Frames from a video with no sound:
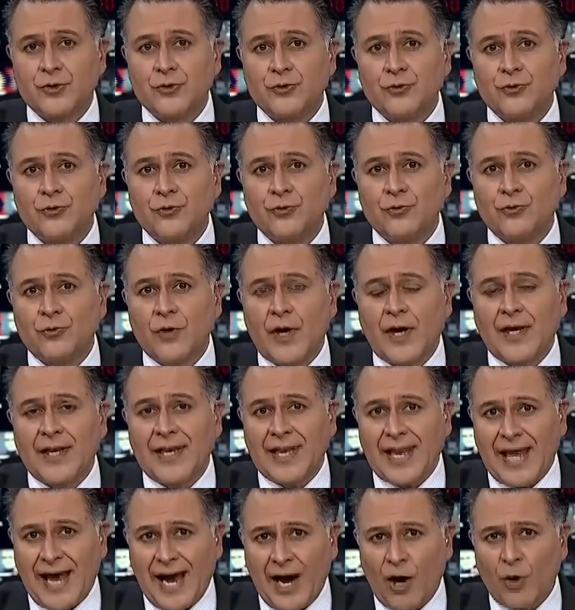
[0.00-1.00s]
to
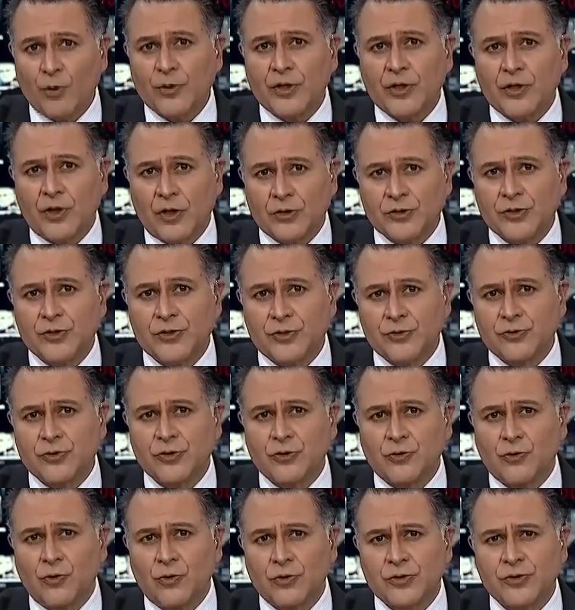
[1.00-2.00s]
allow the
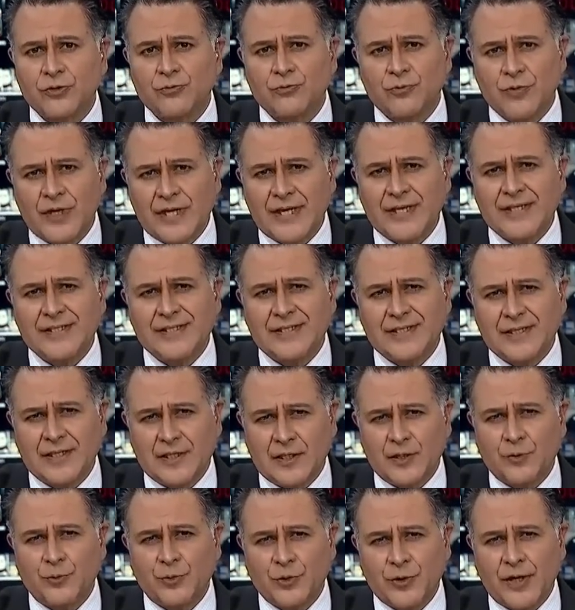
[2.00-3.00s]
Constitutional Court to really
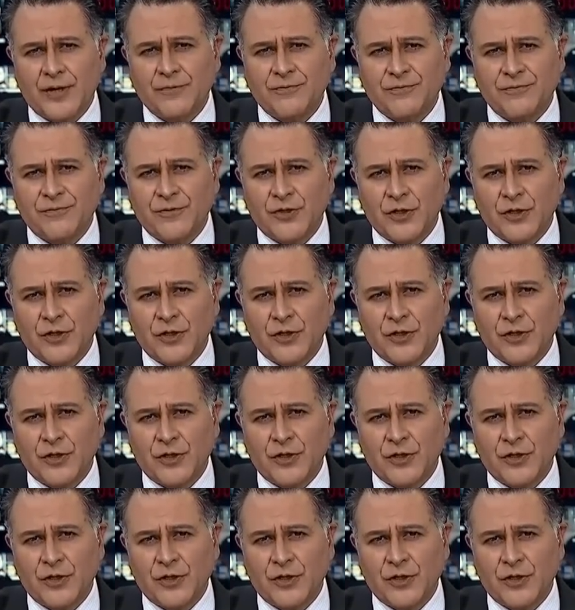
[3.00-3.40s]
deliberate